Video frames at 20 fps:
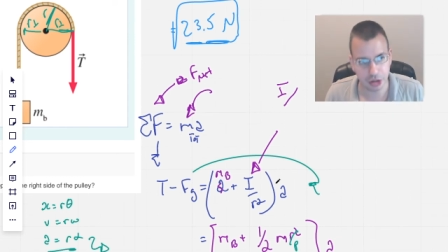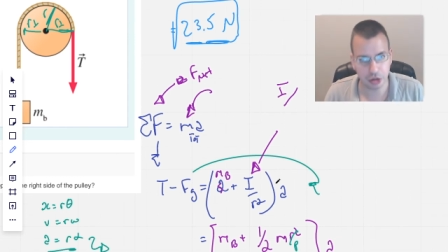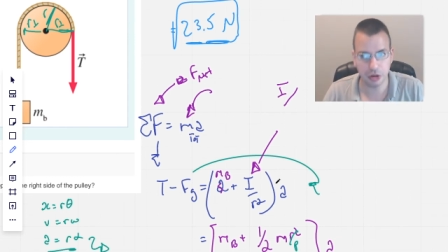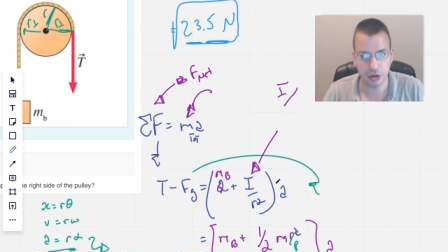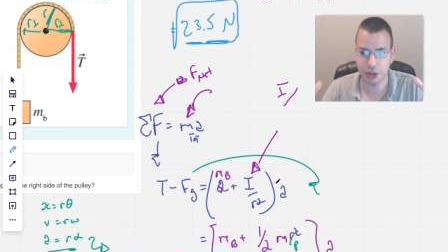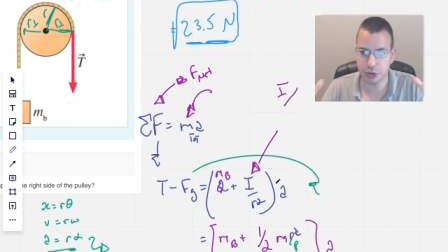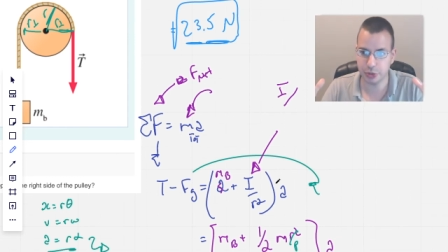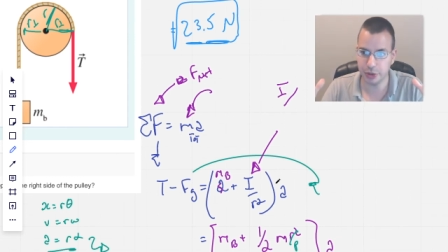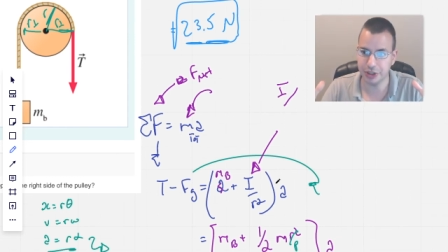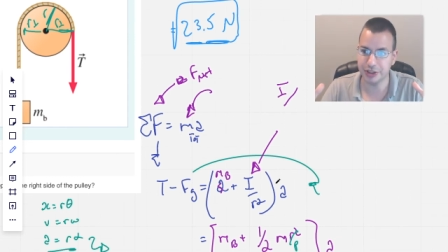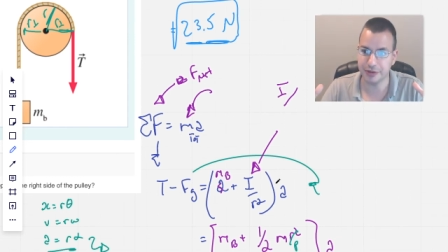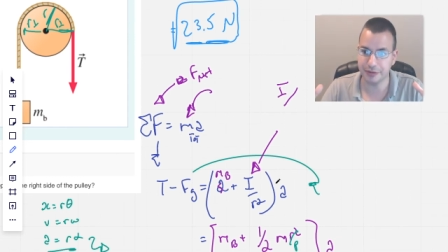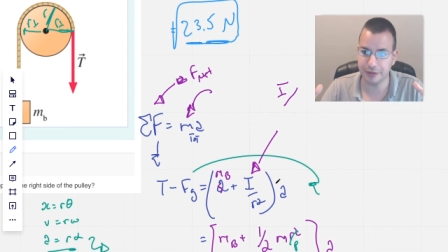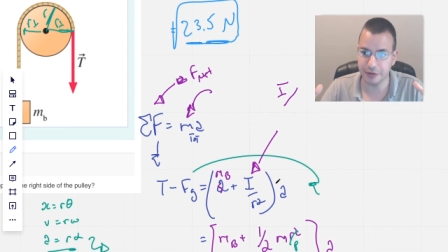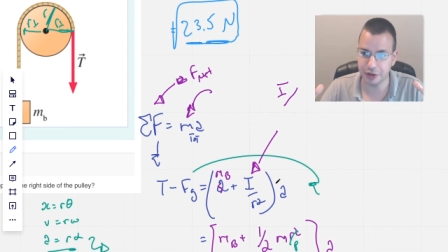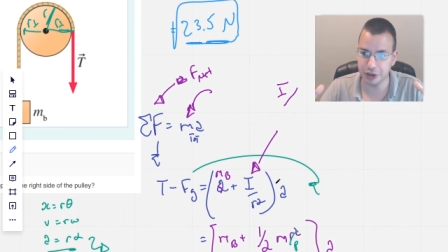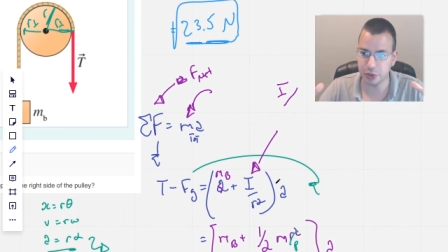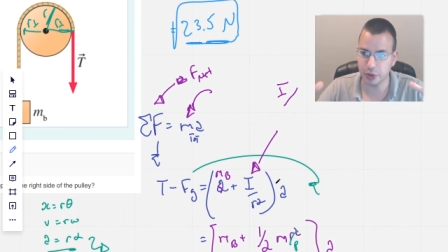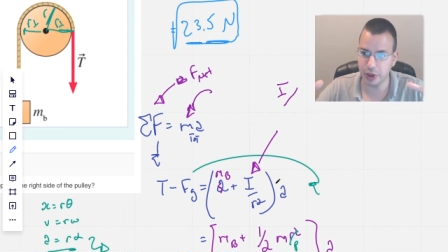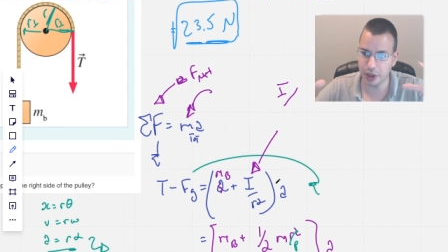correct way is the
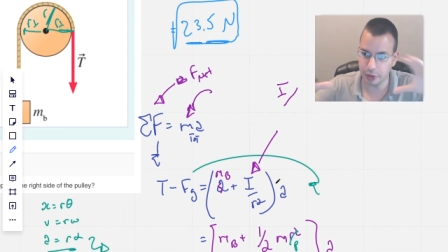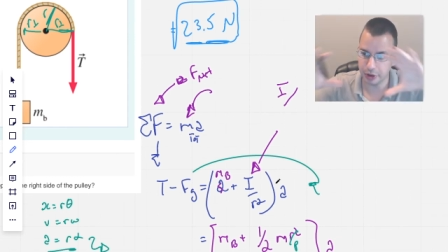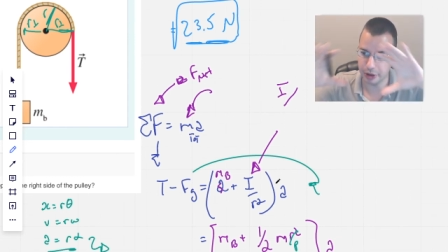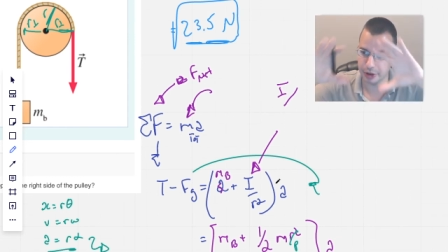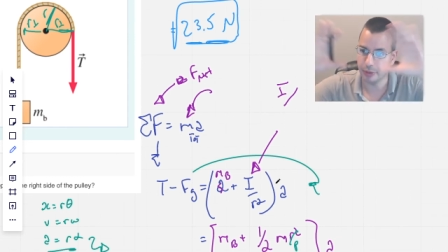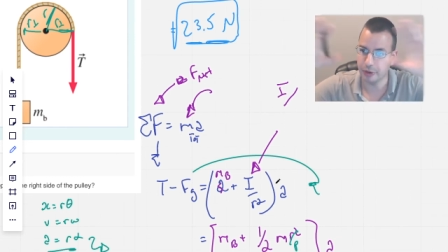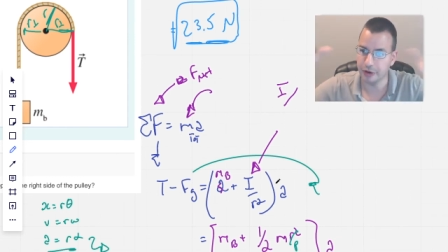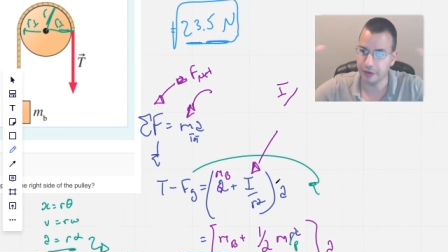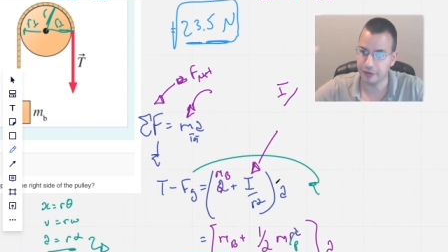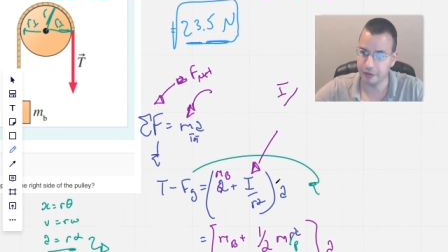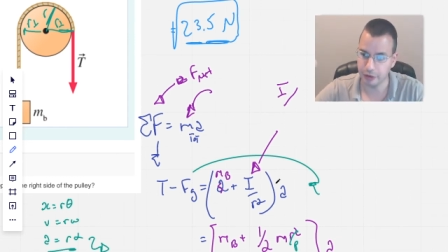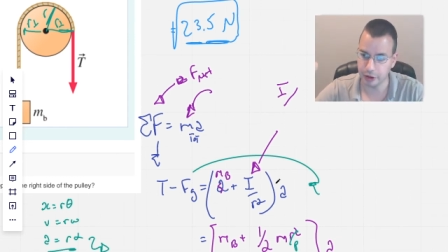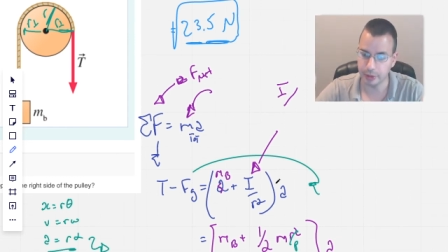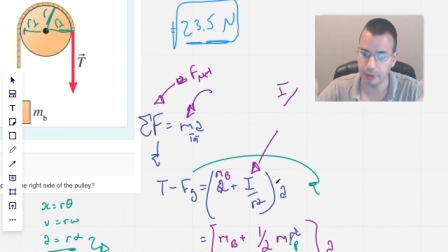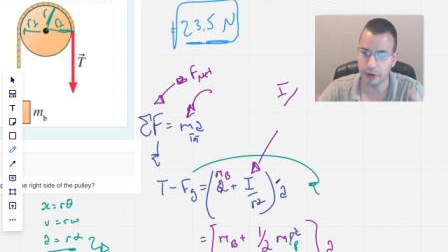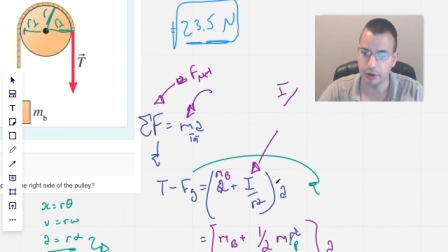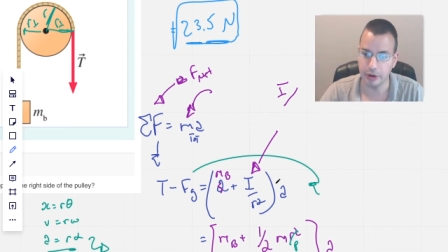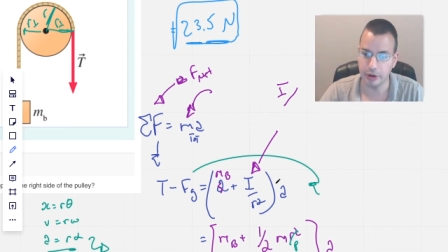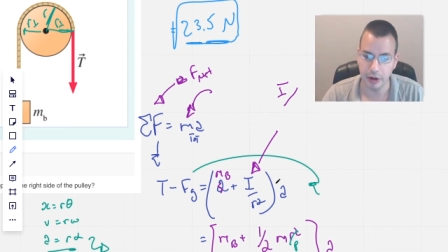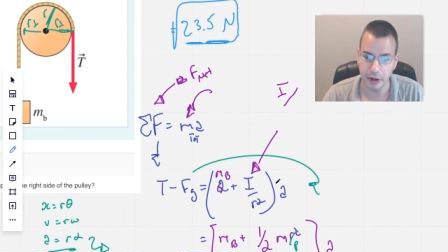first way where you're more
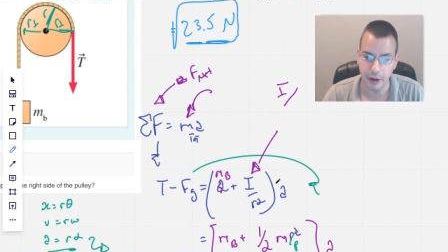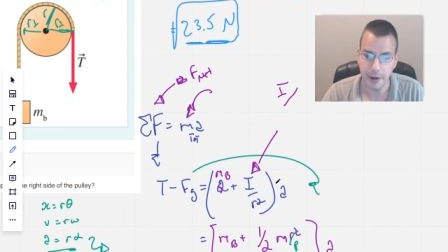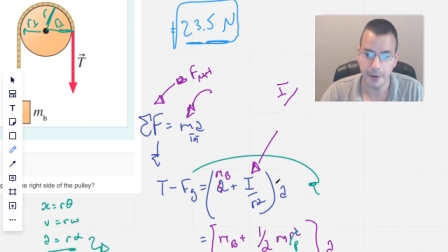formal,